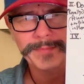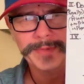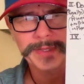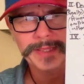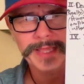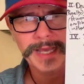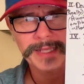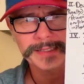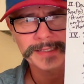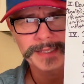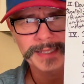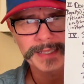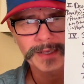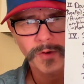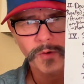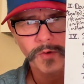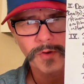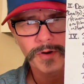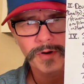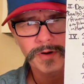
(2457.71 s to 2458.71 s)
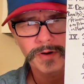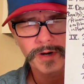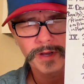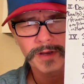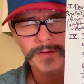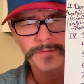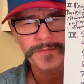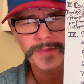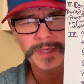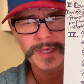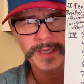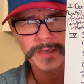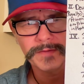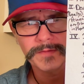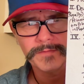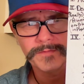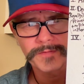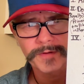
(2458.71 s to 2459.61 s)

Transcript: but that's the order of the